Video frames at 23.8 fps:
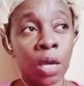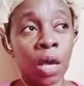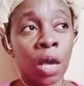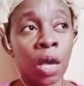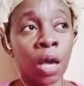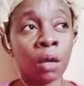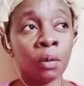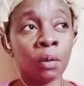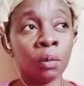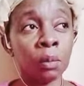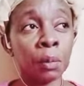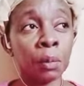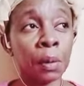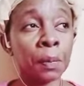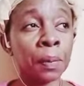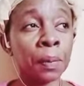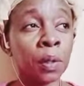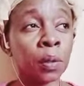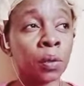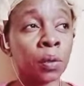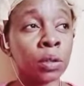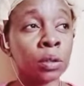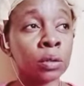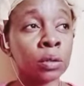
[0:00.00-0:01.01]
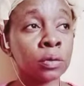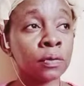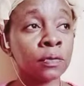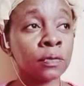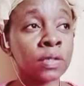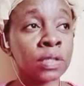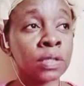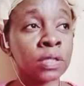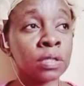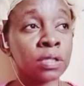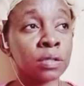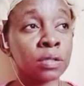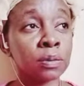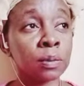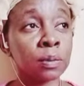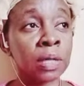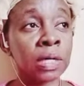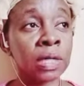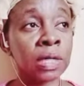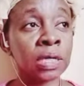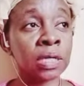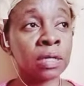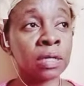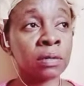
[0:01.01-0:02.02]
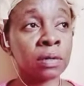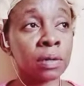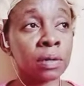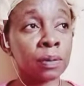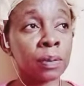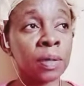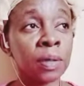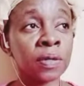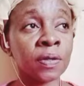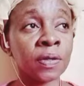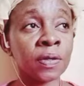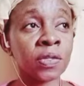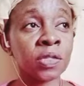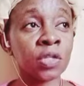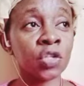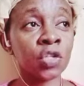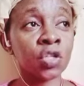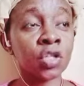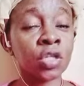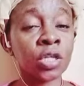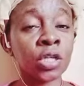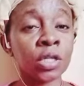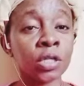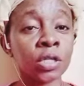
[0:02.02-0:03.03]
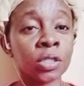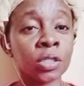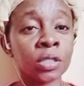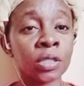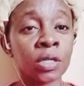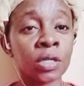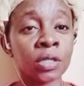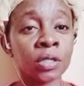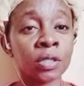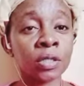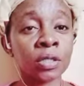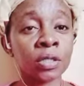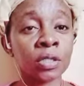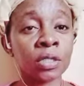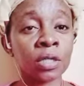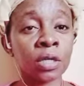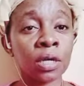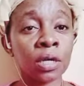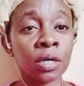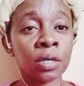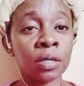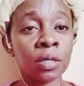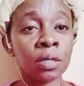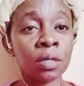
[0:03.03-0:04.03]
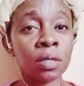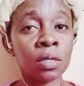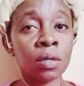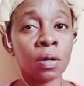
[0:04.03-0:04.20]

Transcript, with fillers: I remember going to visit my grandmother as a child, and she had